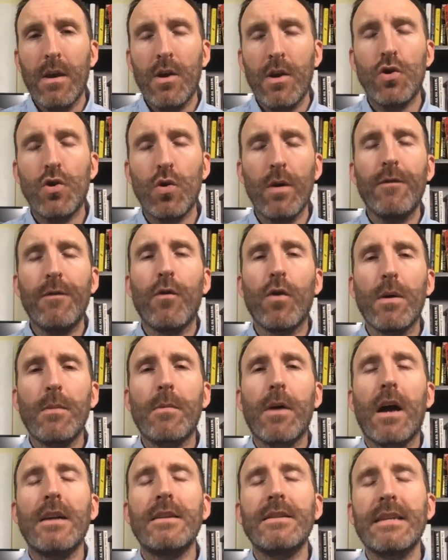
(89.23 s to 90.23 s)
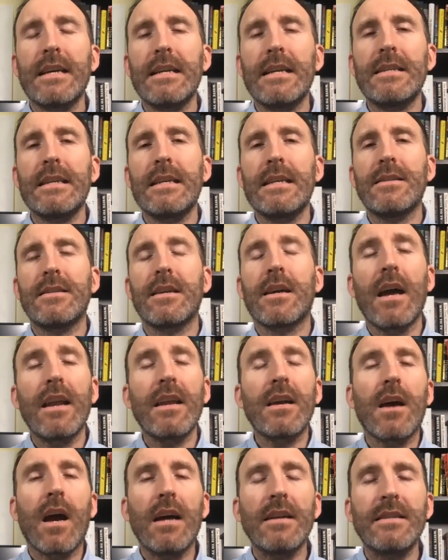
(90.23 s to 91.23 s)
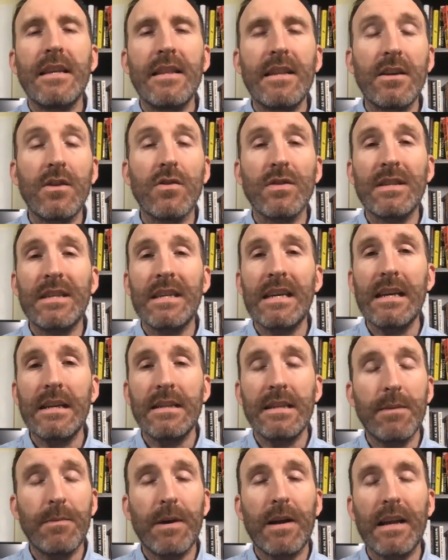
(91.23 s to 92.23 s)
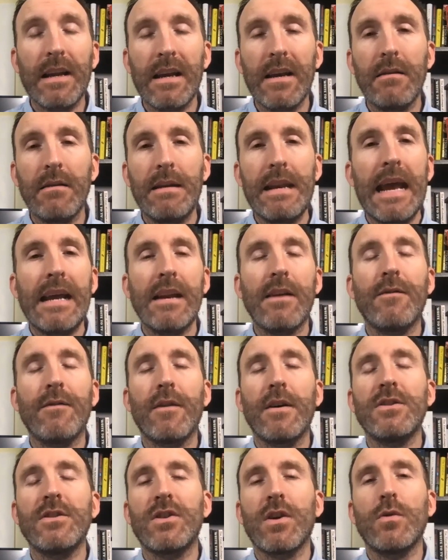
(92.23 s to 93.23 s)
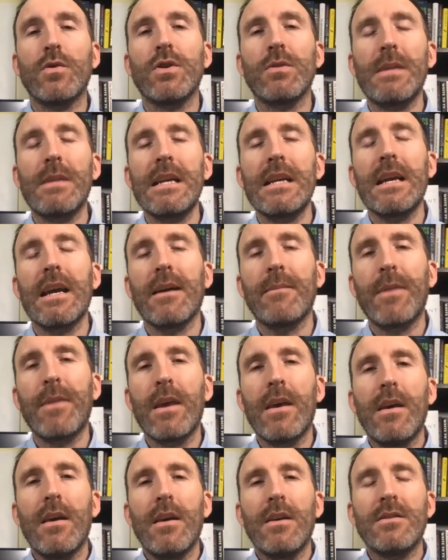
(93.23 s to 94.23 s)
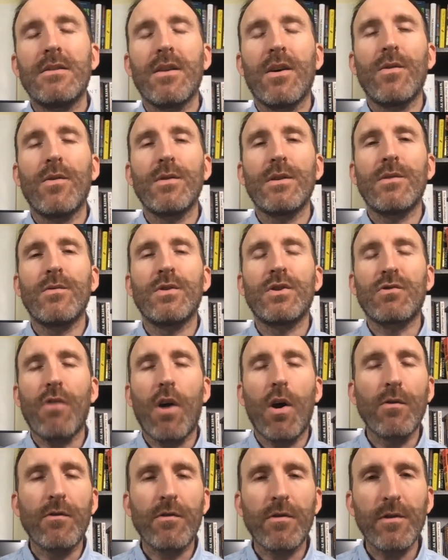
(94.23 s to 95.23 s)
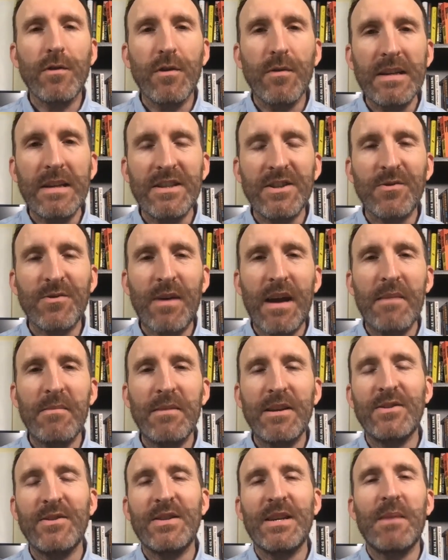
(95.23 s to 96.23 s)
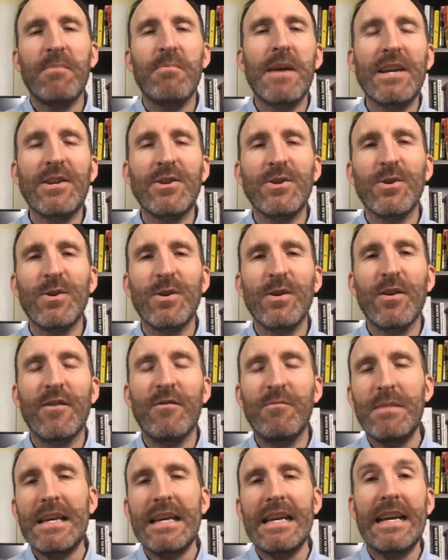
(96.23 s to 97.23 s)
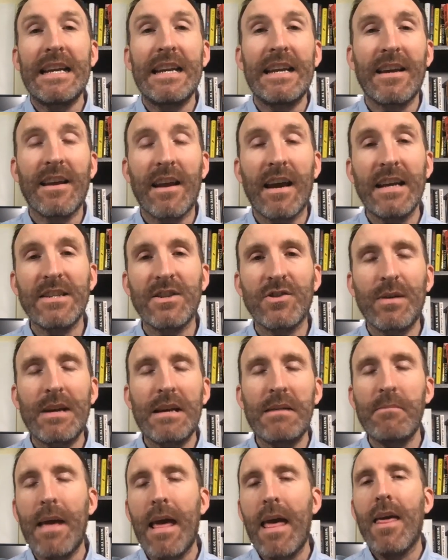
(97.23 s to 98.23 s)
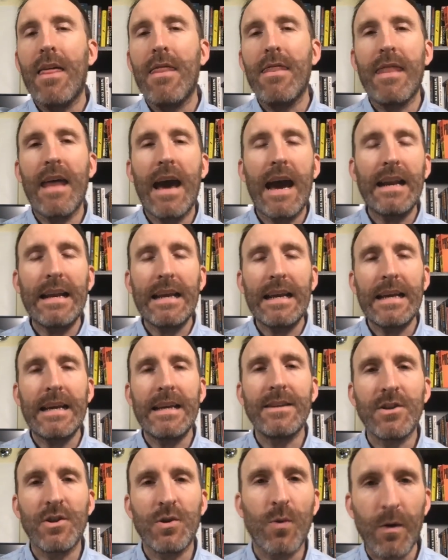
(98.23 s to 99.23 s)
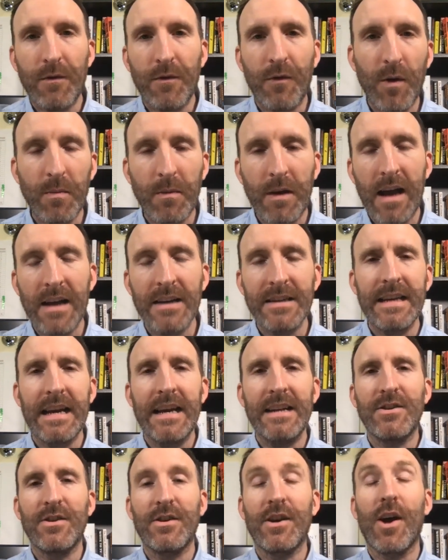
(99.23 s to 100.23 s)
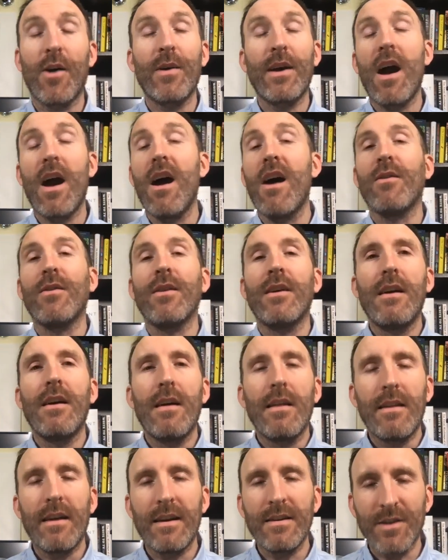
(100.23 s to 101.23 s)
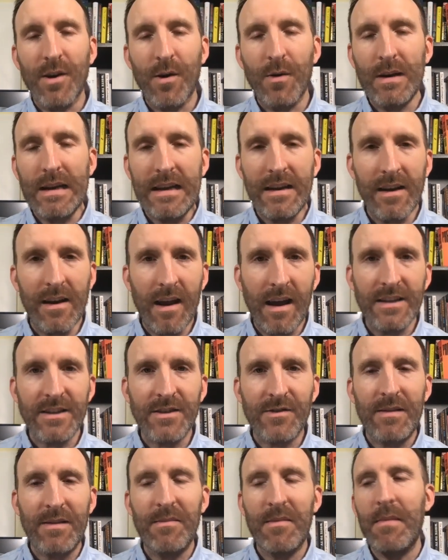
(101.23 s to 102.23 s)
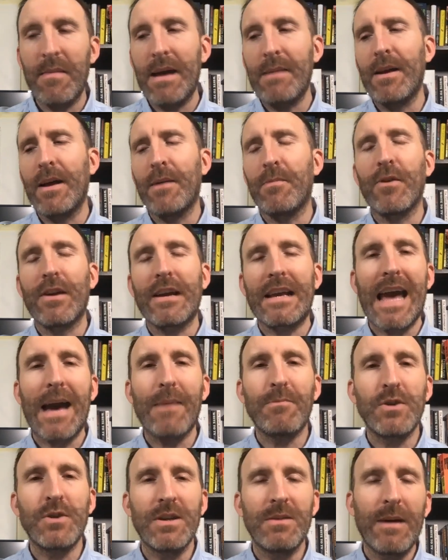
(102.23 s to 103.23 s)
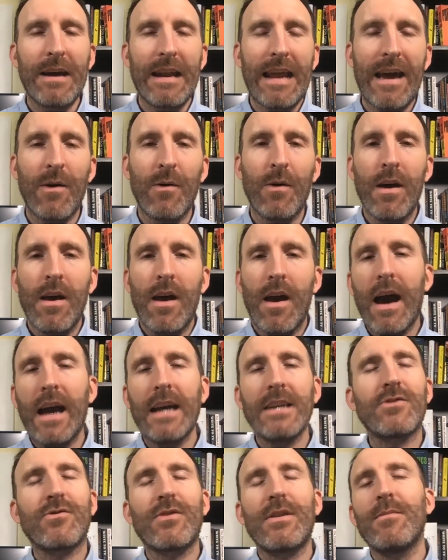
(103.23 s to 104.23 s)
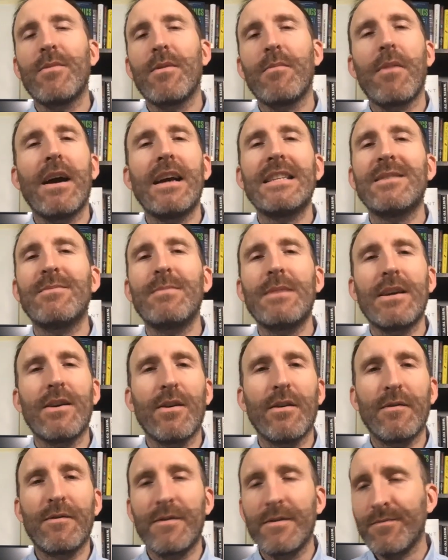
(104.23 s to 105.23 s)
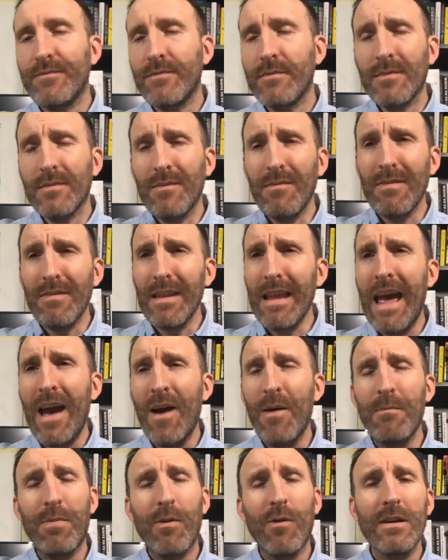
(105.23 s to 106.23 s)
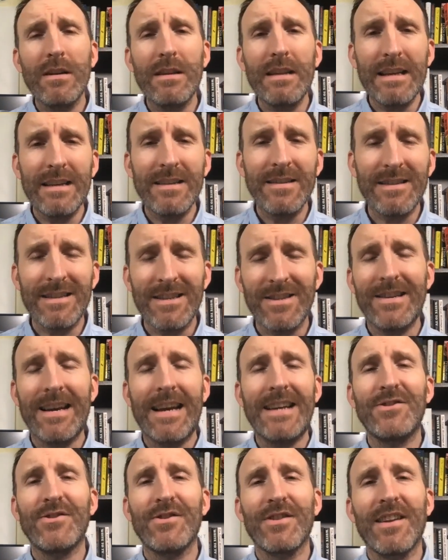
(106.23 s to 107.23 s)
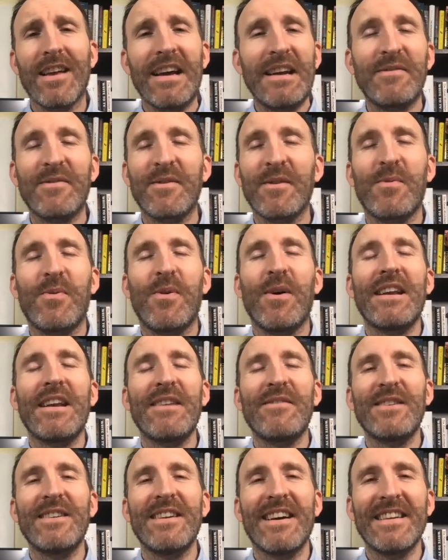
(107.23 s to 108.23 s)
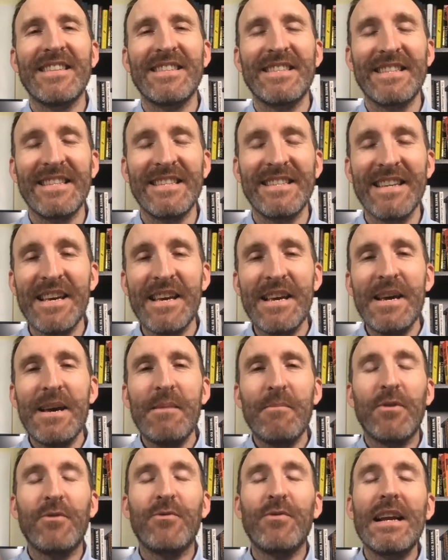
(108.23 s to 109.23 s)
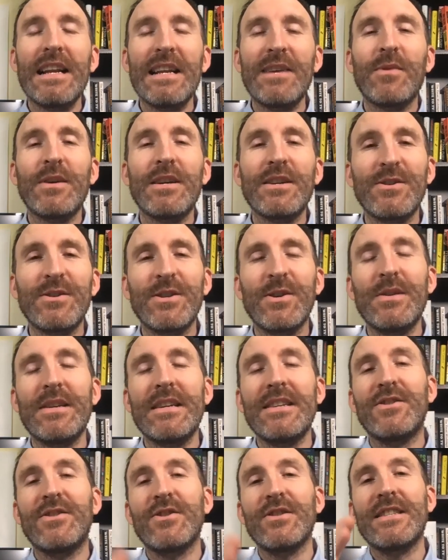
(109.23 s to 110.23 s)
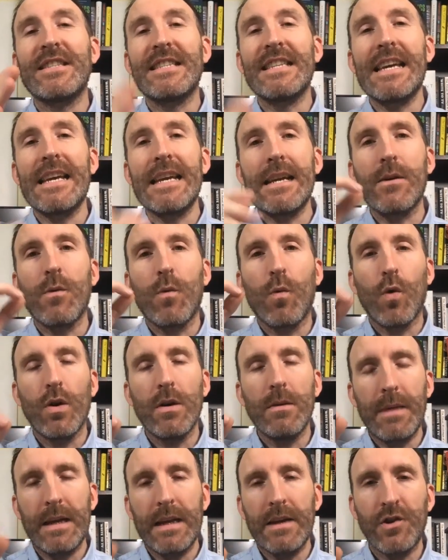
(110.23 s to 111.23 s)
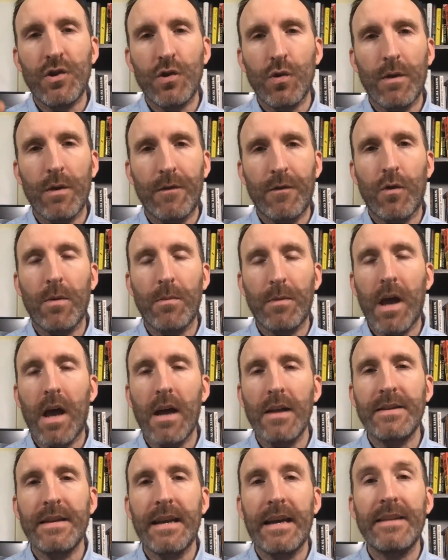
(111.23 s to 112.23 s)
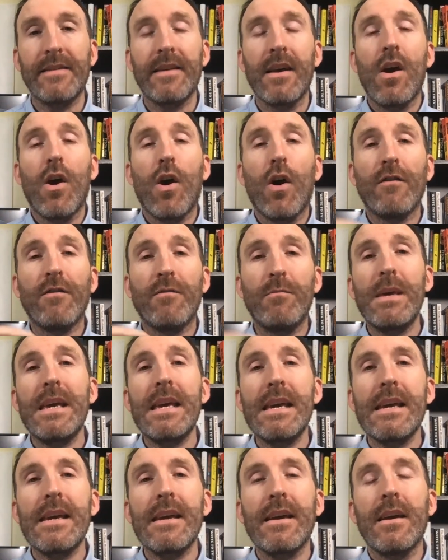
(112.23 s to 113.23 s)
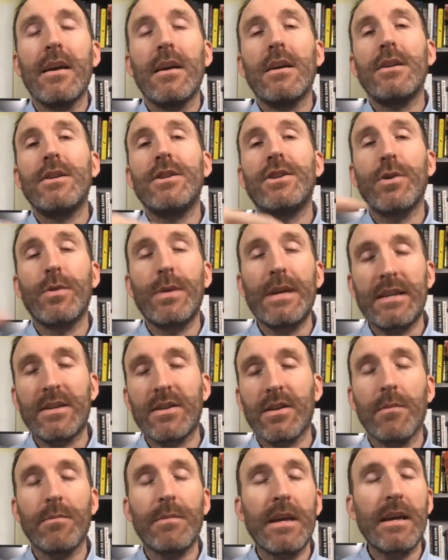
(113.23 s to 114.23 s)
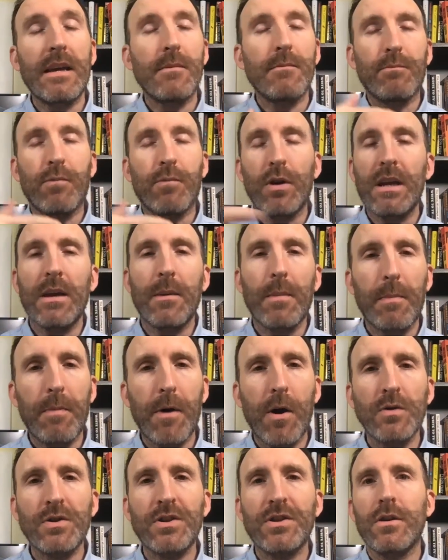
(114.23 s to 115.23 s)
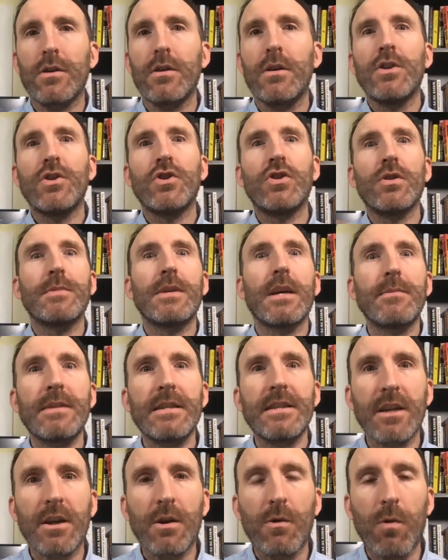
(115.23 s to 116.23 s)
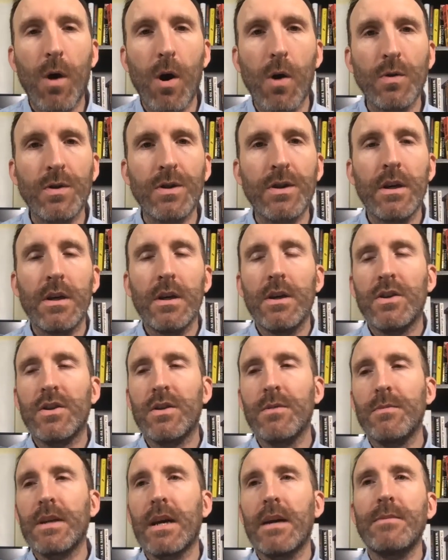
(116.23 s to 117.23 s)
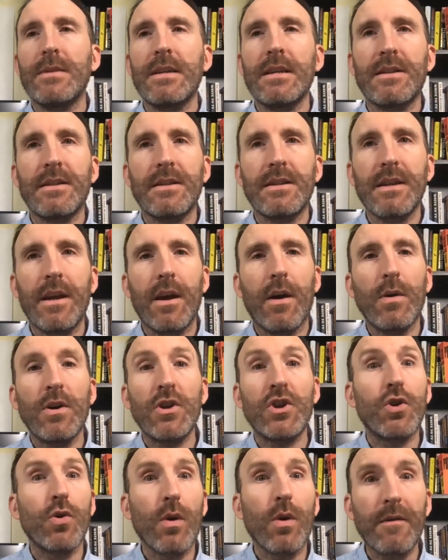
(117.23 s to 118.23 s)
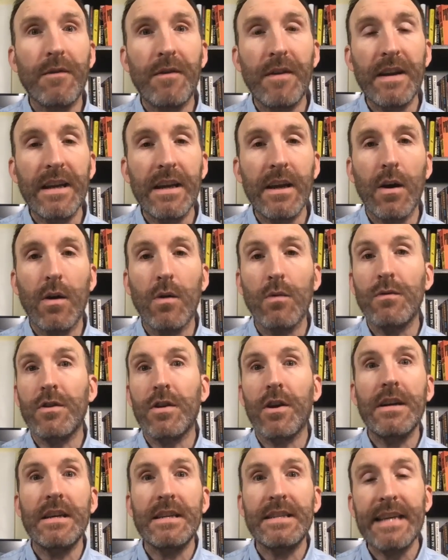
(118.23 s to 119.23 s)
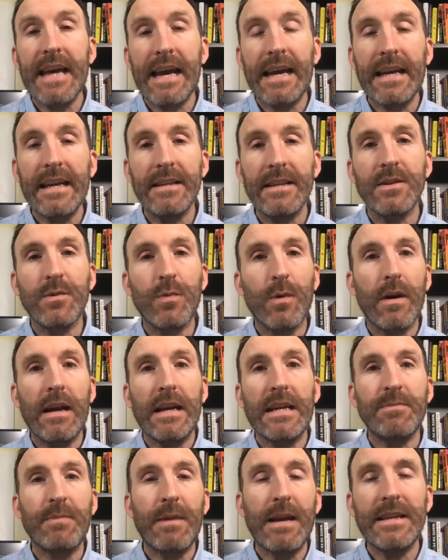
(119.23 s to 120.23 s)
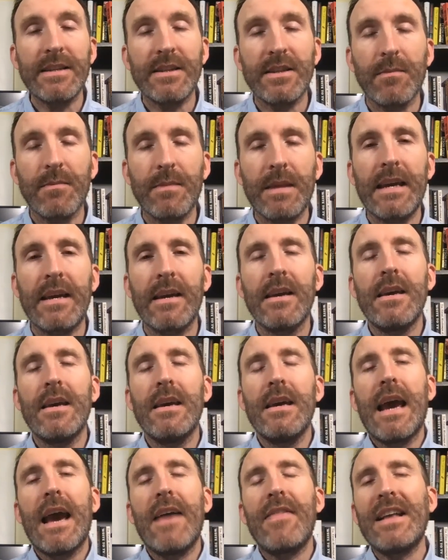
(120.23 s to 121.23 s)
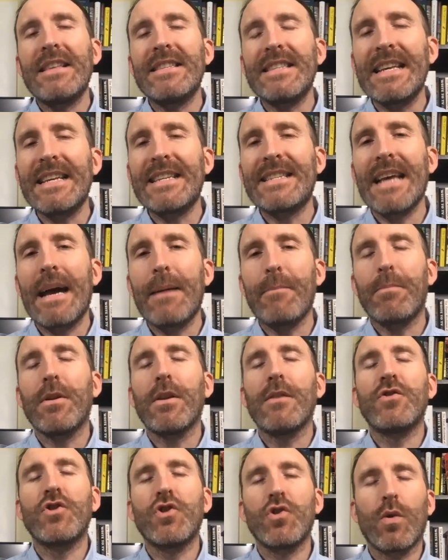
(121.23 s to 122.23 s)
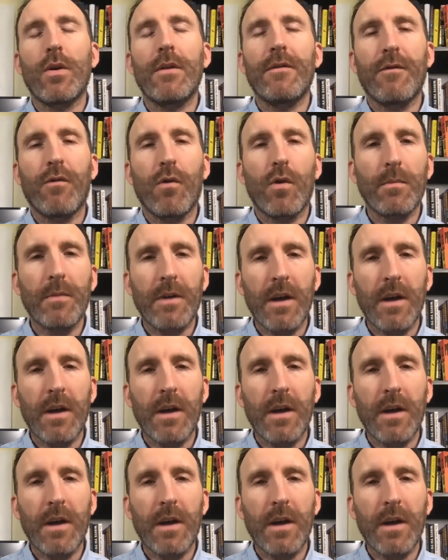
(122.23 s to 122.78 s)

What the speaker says: Short form content is the kind of content that you'll see typically native on social media. So you scroll through your Instagram and you see a picture of me eating an ice cream. That is short form content. You're going, oh, there's Owen eating an ice cream. And maybe I'll put a caption about how ice cream reminds me of how important it is to change your life or whatever nonsense. But really what you're doing is you're seeing one bit of short form content of me doing something, putting up a poster. Sometimes it's a quote. Sometimes it's, a short video, 30 seconds where I explain something. And that's an example of short form